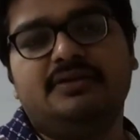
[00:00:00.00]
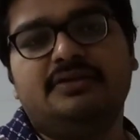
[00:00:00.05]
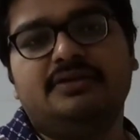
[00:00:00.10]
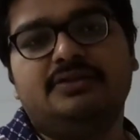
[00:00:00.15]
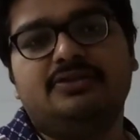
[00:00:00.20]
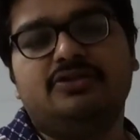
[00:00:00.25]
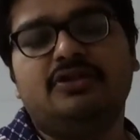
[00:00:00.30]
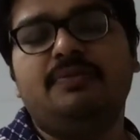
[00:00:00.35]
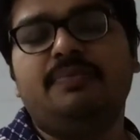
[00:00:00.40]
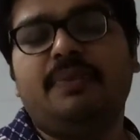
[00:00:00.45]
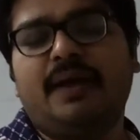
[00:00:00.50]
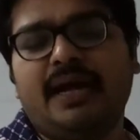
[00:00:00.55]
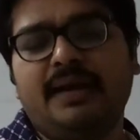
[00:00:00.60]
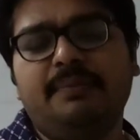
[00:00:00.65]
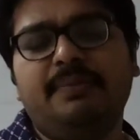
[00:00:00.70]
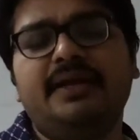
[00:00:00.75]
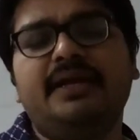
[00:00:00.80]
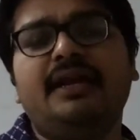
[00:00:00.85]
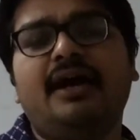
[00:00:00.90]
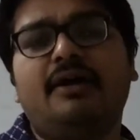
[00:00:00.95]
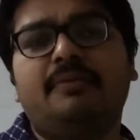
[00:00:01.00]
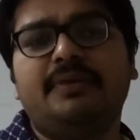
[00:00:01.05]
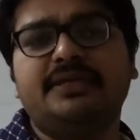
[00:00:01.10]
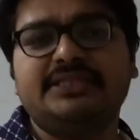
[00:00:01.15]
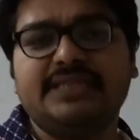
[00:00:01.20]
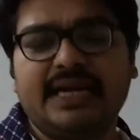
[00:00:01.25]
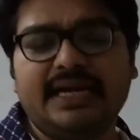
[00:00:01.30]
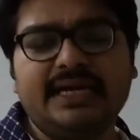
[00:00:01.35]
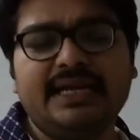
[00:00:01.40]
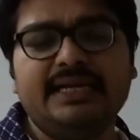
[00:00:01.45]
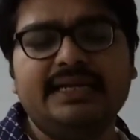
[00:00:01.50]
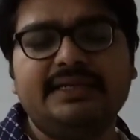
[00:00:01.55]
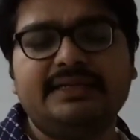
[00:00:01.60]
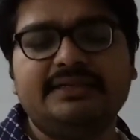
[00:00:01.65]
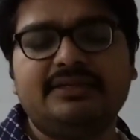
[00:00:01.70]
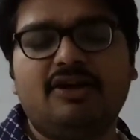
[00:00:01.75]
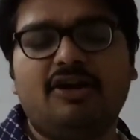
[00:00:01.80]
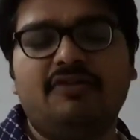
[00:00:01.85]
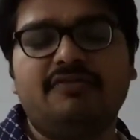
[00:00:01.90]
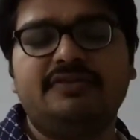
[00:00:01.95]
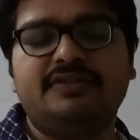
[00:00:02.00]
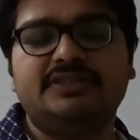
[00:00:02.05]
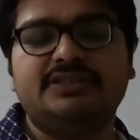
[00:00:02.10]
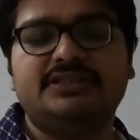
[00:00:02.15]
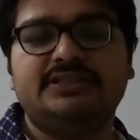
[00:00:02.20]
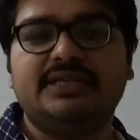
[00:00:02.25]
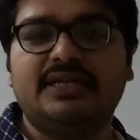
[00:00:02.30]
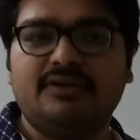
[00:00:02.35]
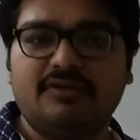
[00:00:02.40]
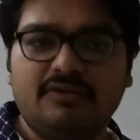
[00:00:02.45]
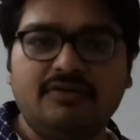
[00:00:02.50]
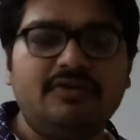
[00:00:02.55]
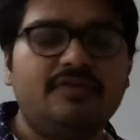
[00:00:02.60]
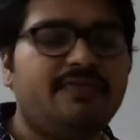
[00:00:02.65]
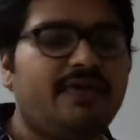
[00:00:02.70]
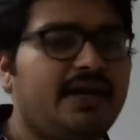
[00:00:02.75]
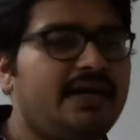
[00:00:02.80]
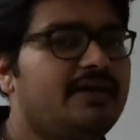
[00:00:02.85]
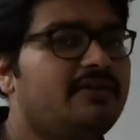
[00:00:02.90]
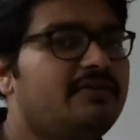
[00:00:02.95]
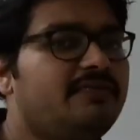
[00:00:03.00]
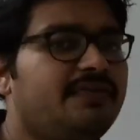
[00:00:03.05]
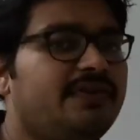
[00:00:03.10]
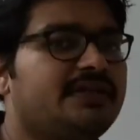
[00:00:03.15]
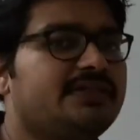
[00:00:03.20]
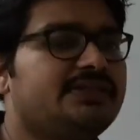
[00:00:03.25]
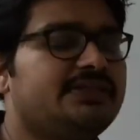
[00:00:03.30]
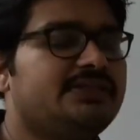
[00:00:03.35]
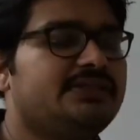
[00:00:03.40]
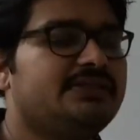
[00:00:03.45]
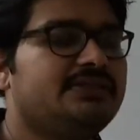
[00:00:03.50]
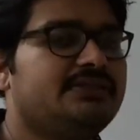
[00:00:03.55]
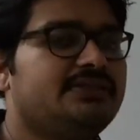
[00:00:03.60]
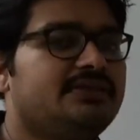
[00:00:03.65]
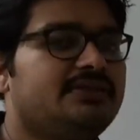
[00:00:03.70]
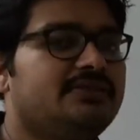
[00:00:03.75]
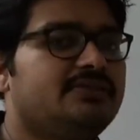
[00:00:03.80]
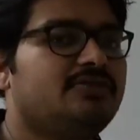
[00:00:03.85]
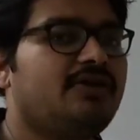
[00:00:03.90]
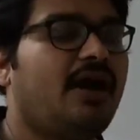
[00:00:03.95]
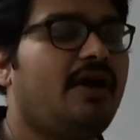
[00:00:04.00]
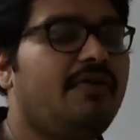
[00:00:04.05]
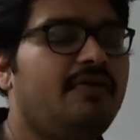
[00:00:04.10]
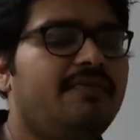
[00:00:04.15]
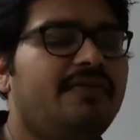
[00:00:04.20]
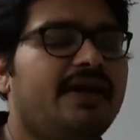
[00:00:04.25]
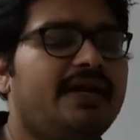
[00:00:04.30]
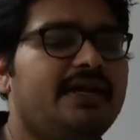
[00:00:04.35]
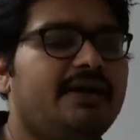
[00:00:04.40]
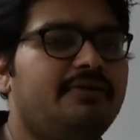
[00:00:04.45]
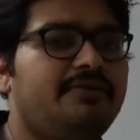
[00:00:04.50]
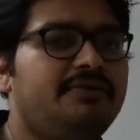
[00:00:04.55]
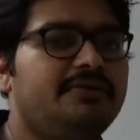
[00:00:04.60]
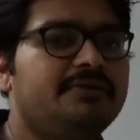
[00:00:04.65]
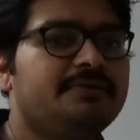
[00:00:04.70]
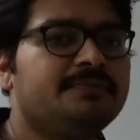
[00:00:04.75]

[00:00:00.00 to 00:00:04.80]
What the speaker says: So in 5 minutes how much angle it covers, that one will find out first. So how will find out?